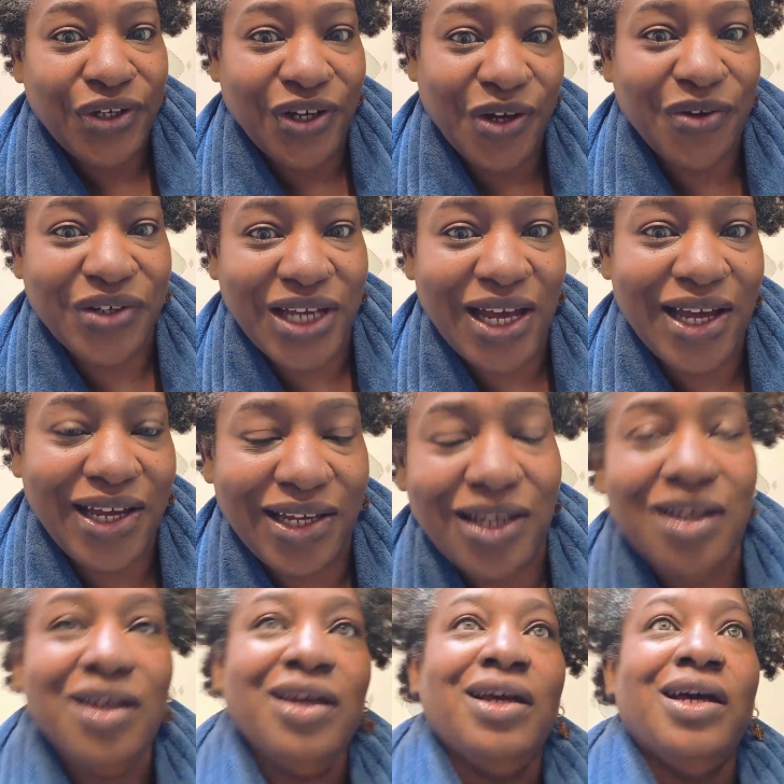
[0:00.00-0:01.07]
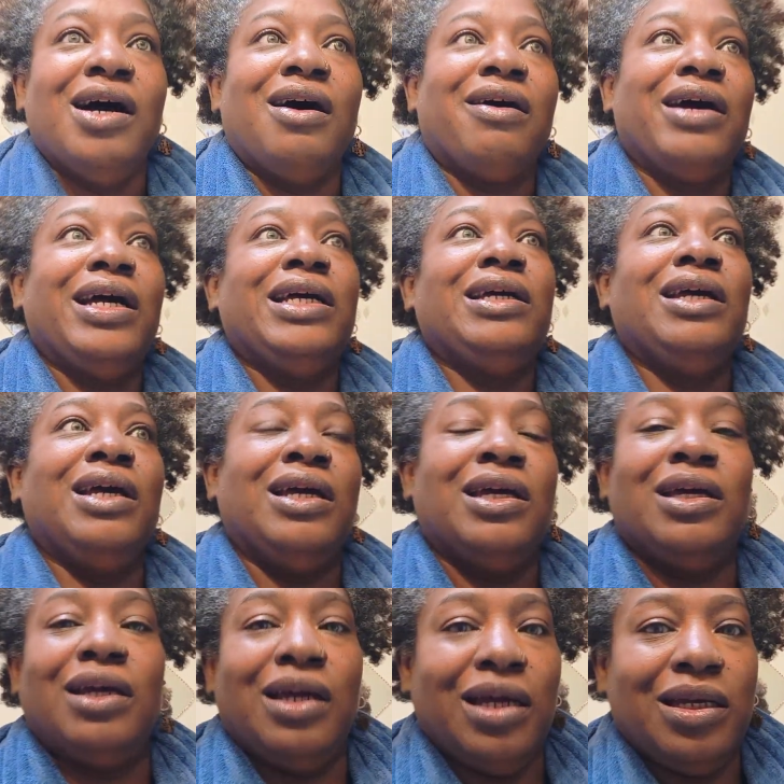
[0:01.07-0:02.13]
Okay, all right,
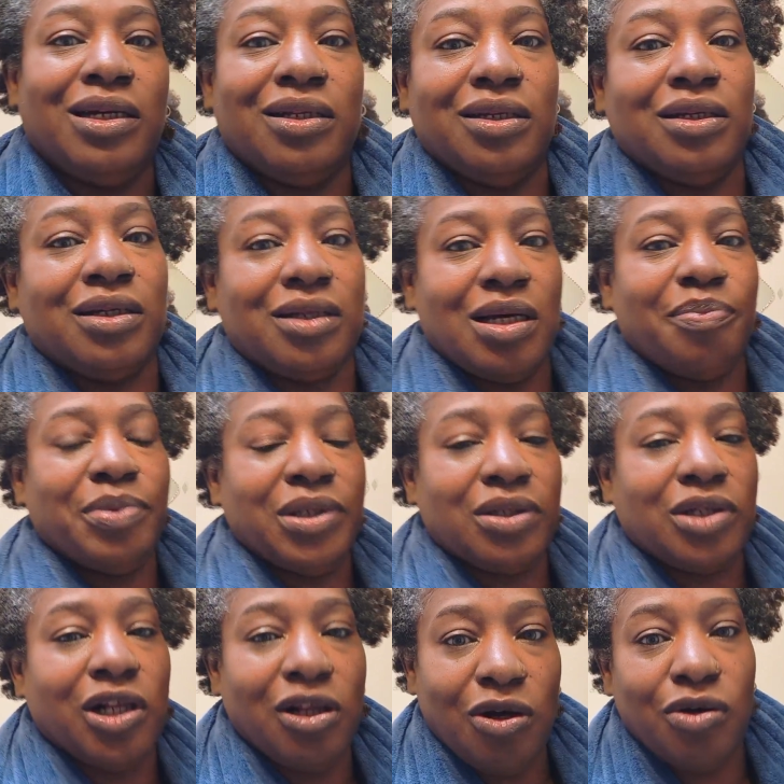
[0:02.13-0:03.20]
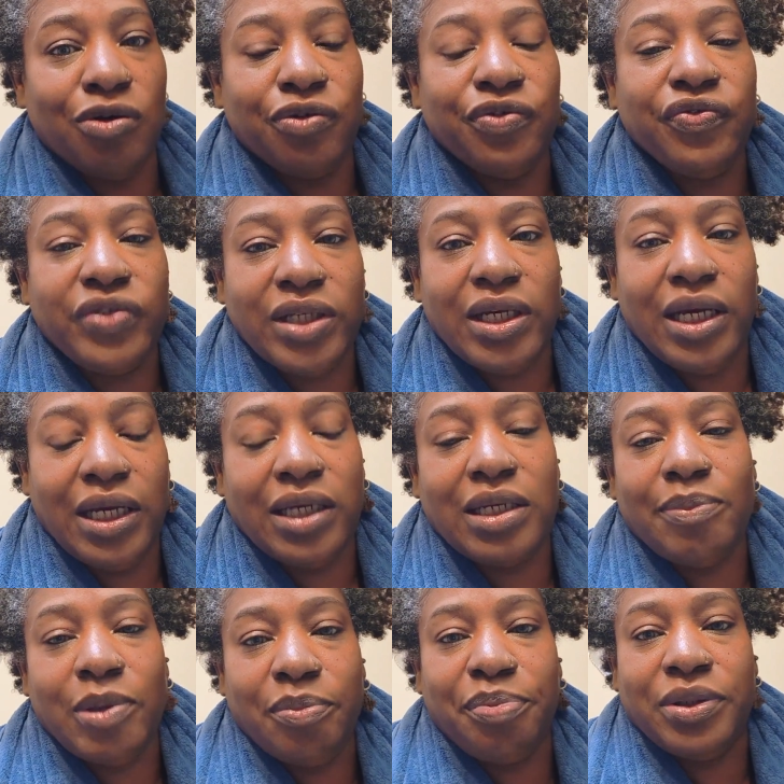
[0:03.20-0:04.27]
and a little couple of cloves, and
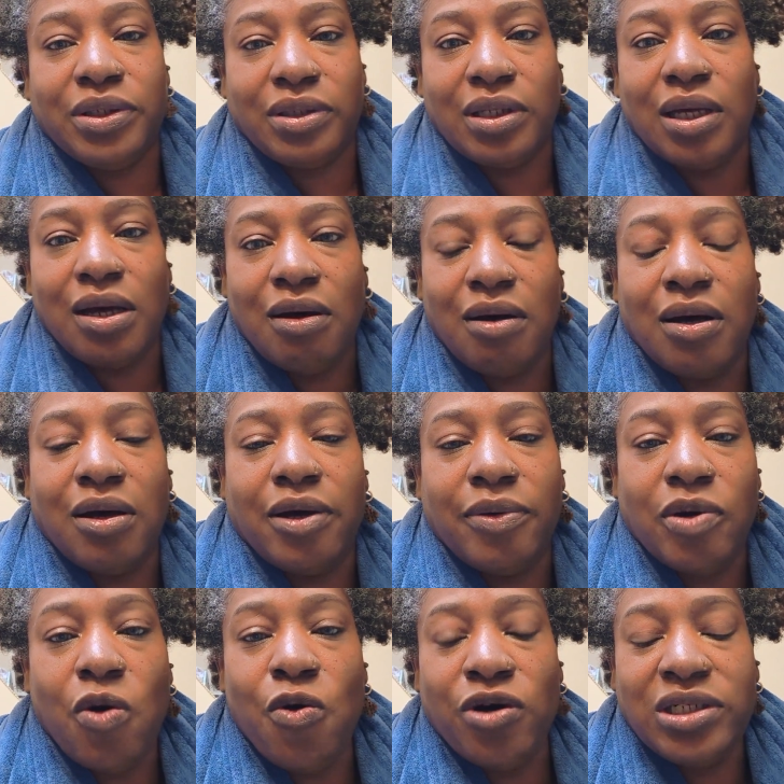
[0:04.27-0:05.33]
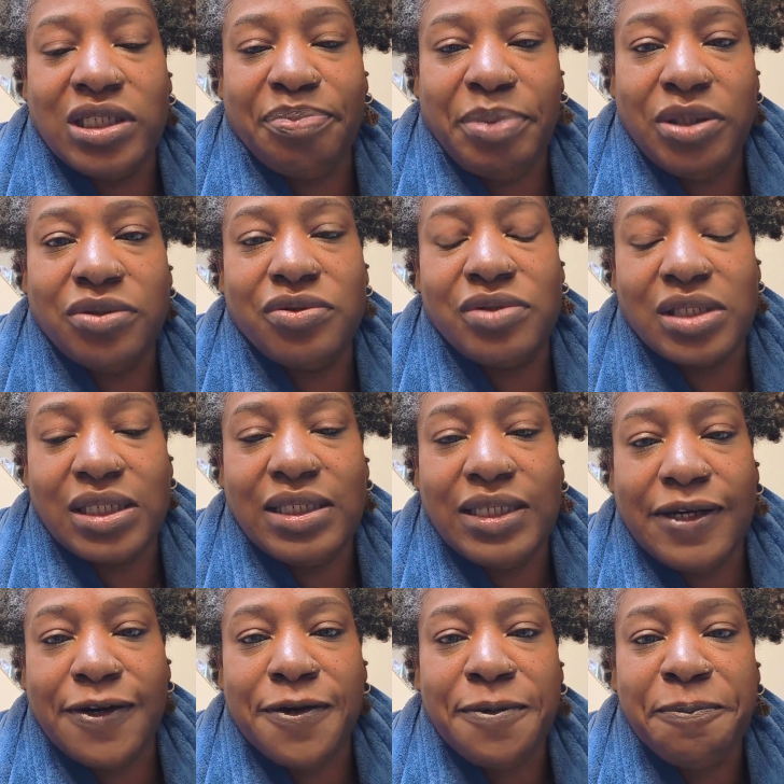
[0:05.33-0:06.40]
I'm gonna put the orange peels in
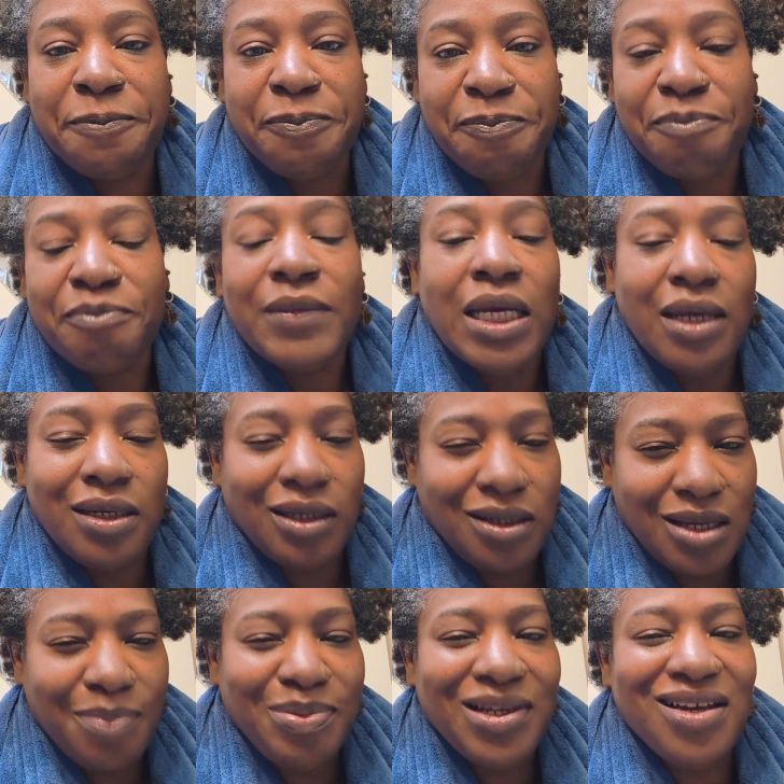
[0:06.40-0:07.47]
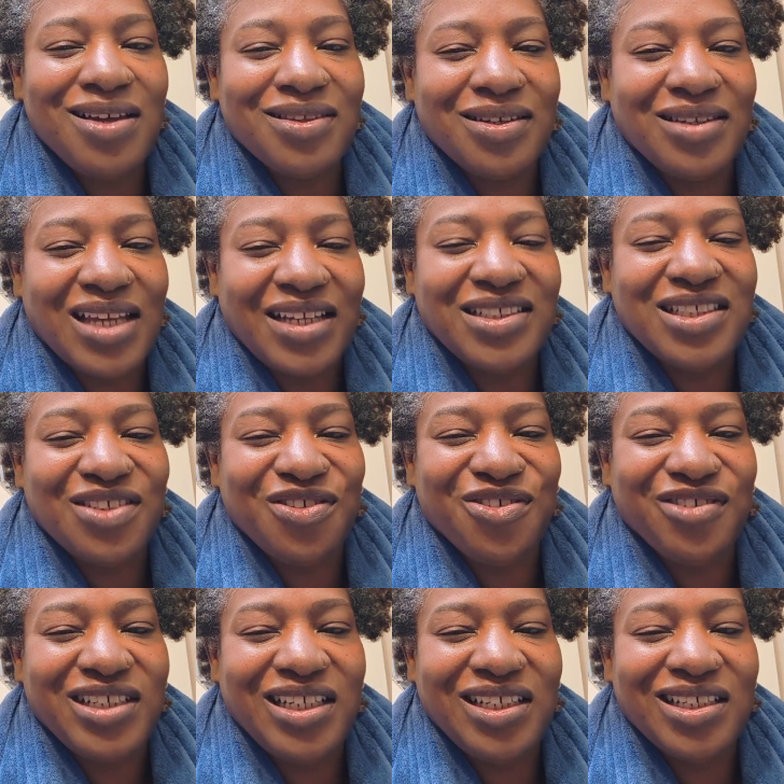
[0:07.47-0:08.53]
there, and a couple of other nice
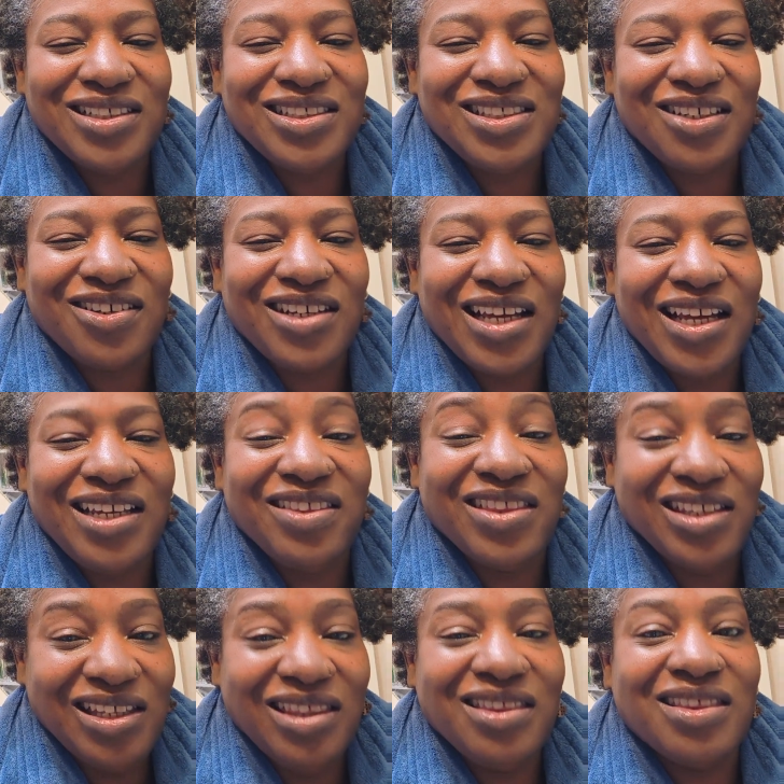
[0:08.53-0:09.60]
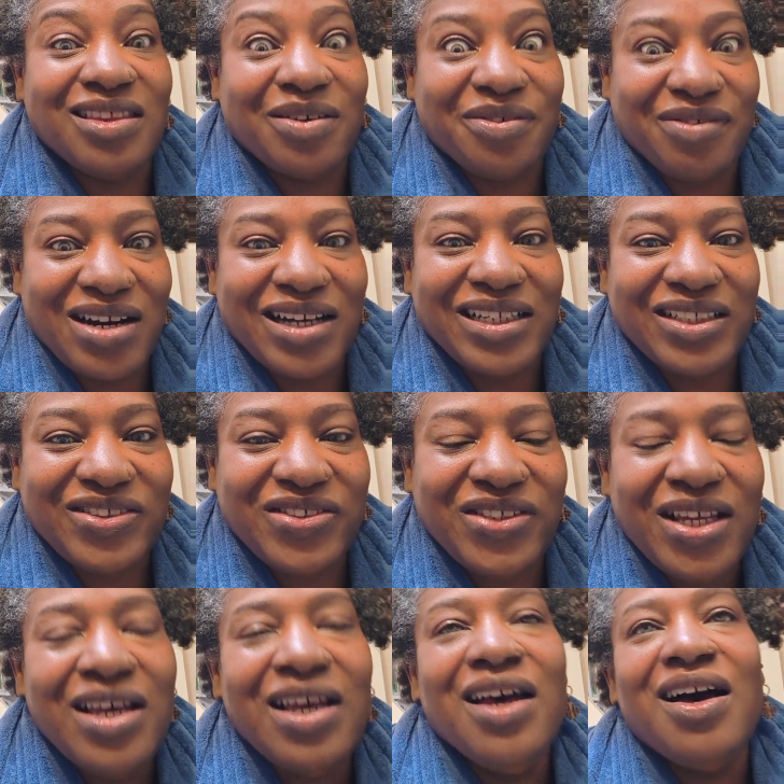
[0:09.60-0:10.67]
ingredients. Okay, then the
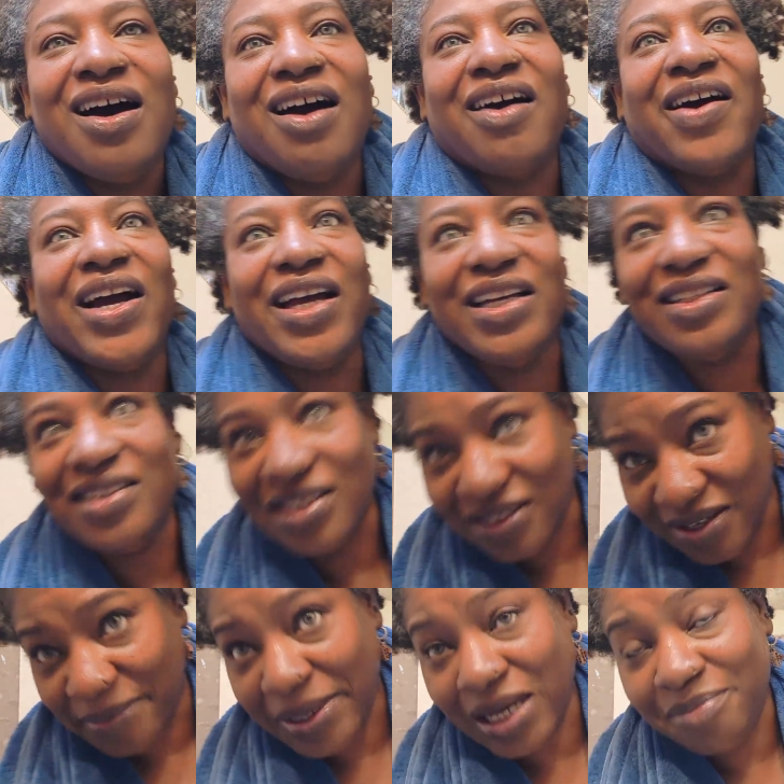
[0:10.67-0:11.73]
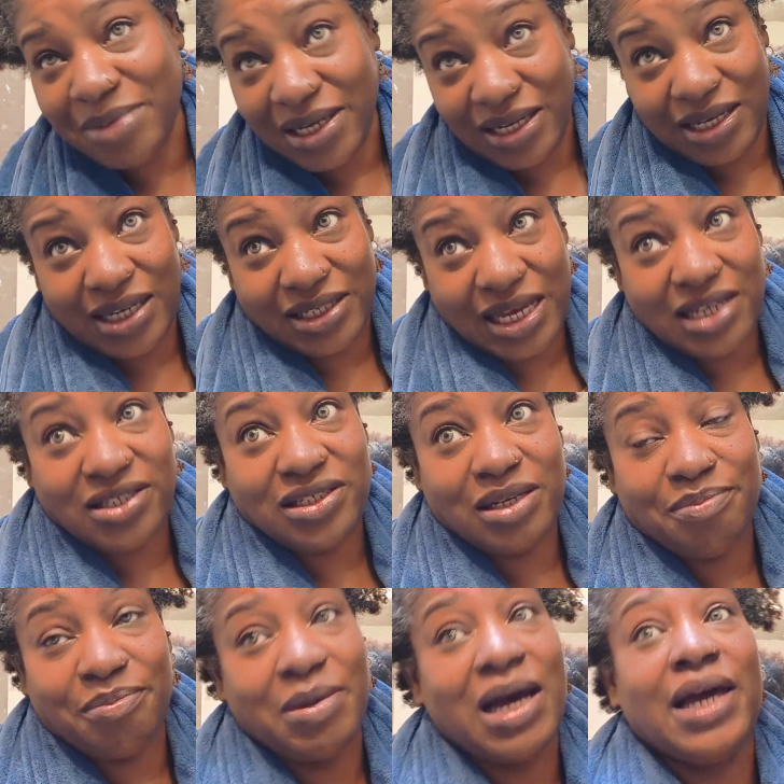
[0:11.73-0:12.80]
rice. All right, baby, that
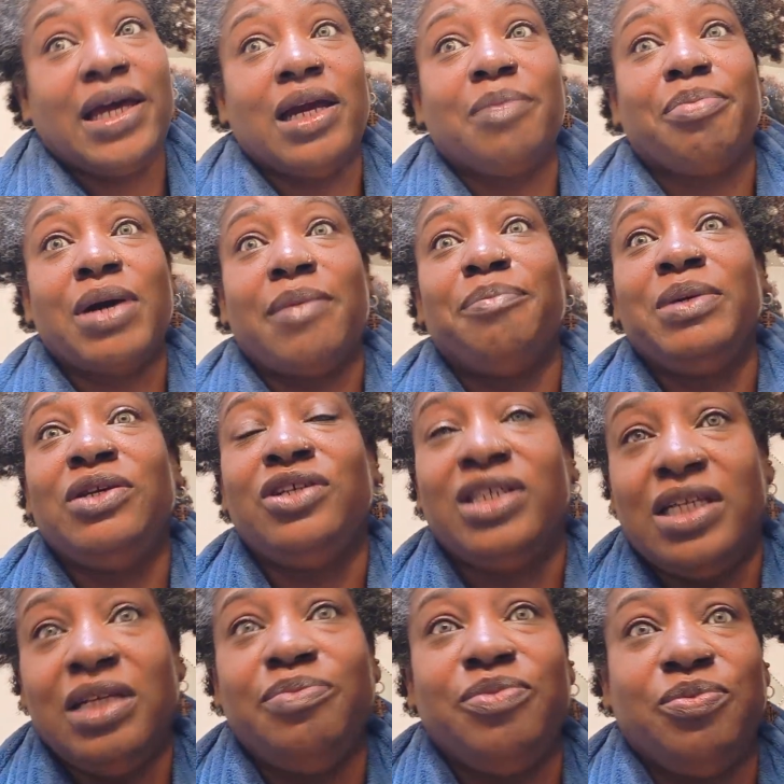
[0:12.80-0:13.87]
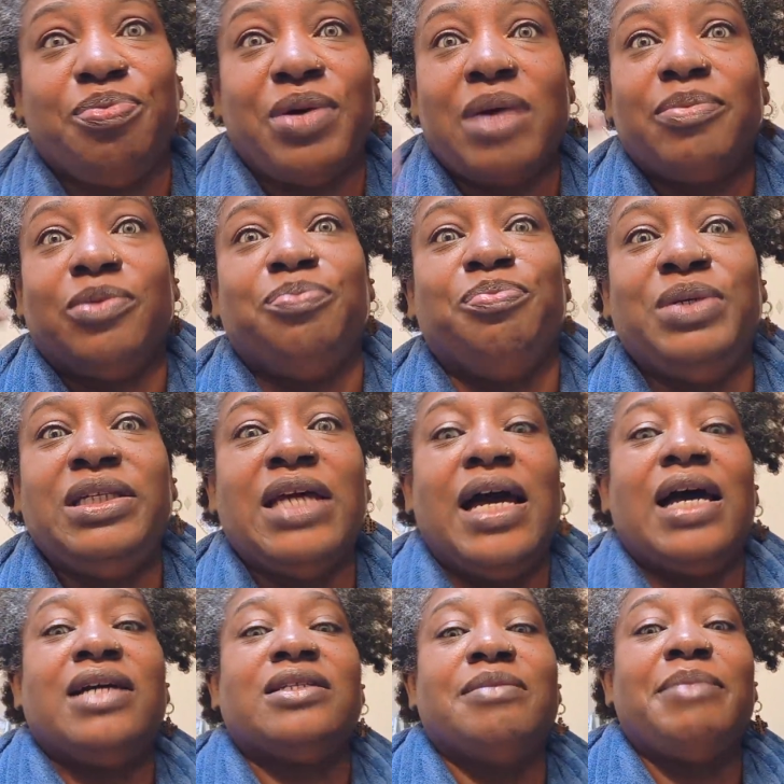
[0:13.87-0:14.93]
shit, my hair probably be
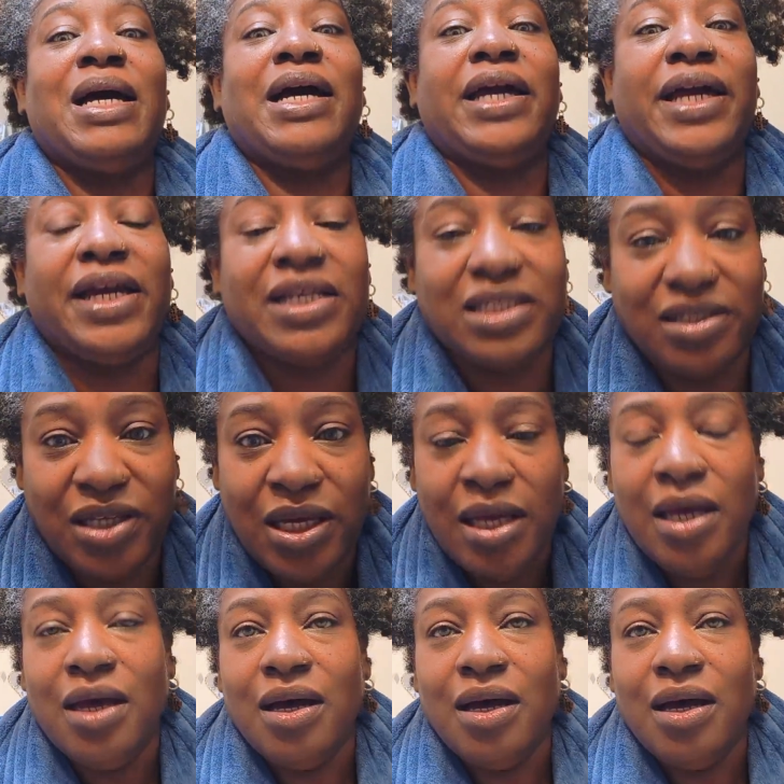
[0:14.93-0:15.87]
down to my ass,